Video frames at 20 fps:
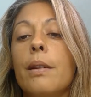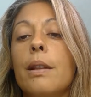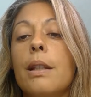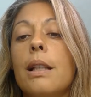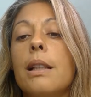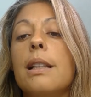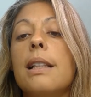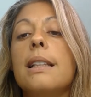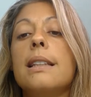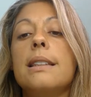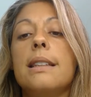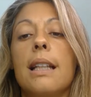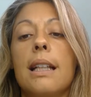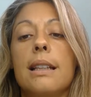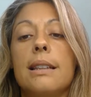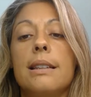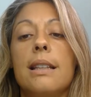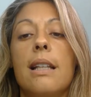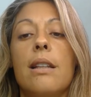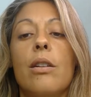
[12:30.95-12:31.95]

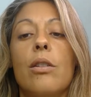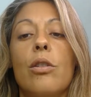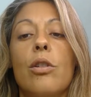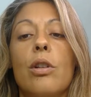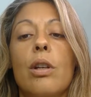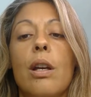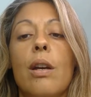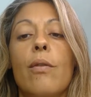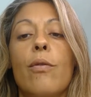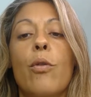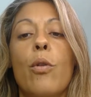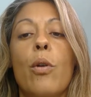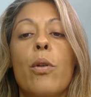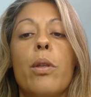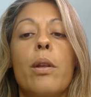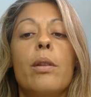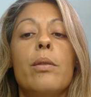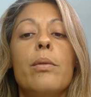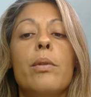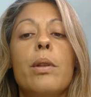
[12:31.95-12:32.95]
listings that they're looking for,
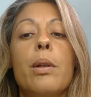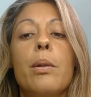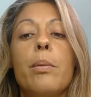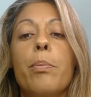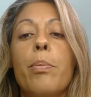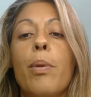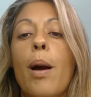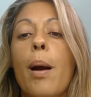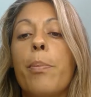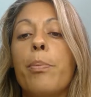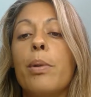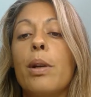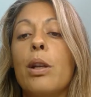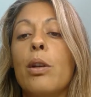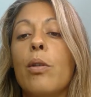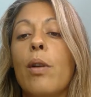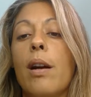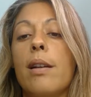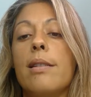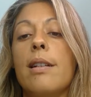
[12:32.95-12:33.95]
the property
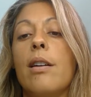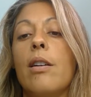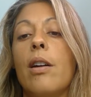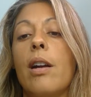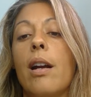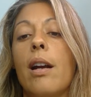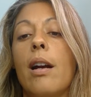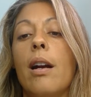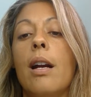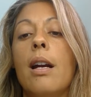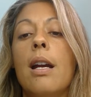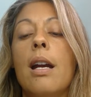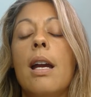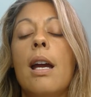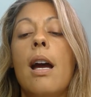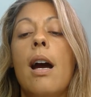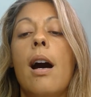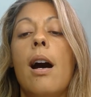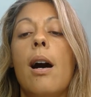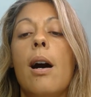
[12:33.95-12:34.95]
criteria.
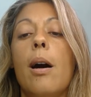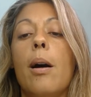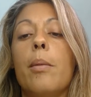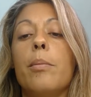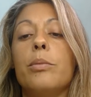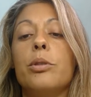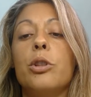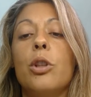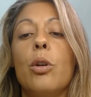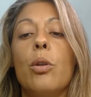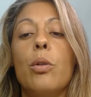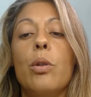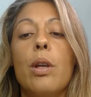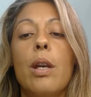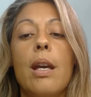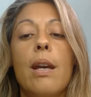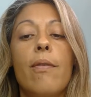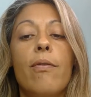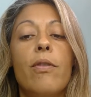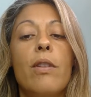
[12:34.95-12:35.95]
So
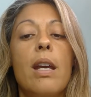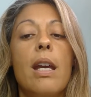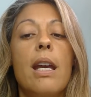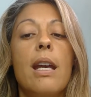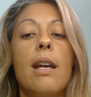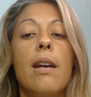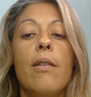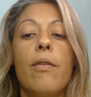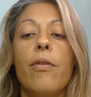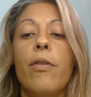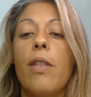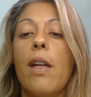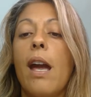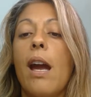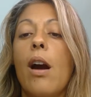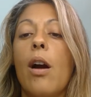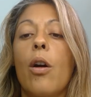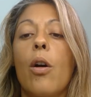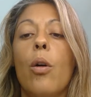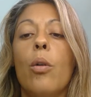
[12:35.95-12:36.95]
if
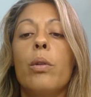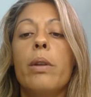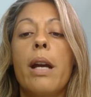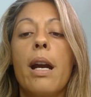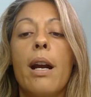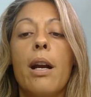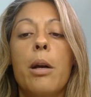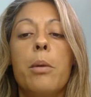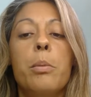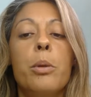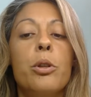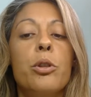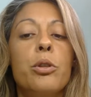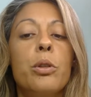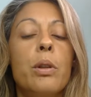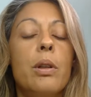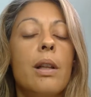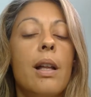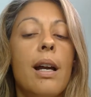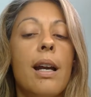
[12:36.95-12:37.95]
they are only a
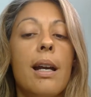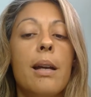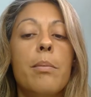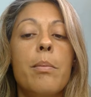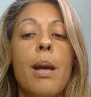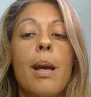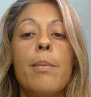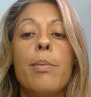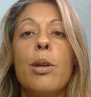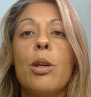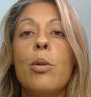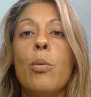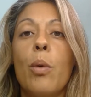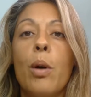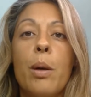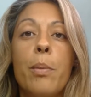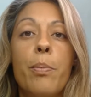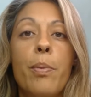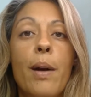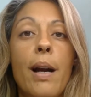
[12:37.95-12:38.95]
commercial client, maybe you
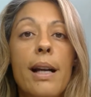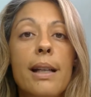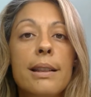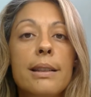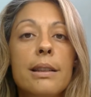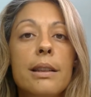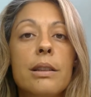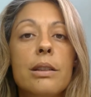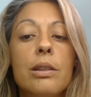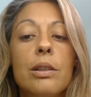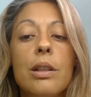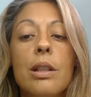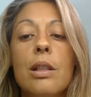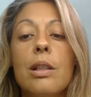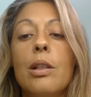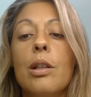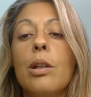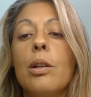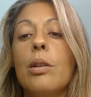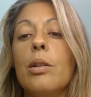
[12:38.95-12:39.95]
want to press the